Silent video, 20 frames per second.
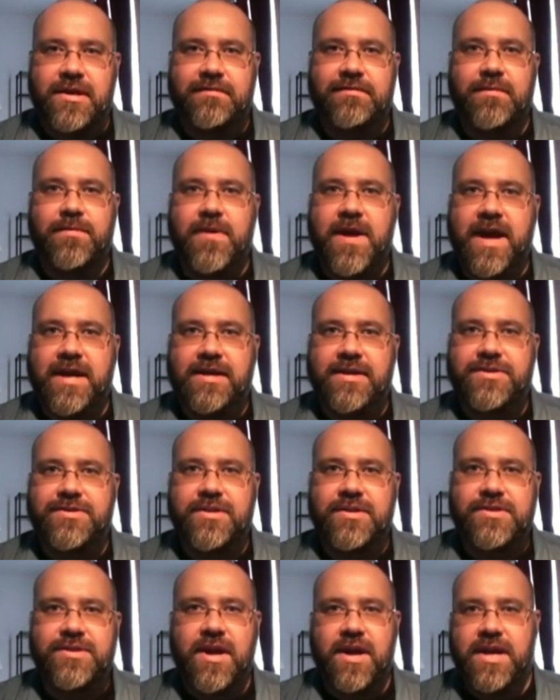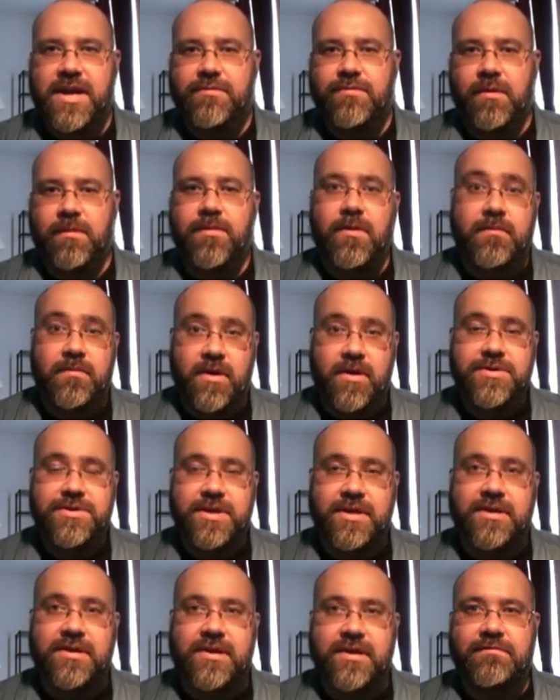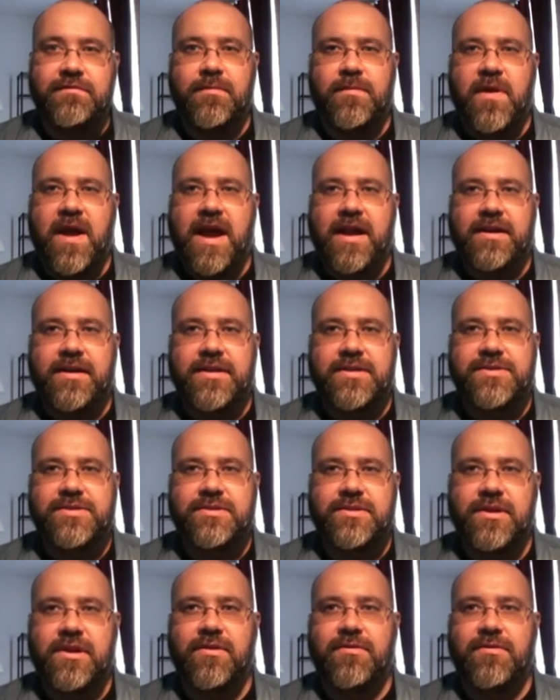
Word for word: of the practice does not equal promotion of the practice,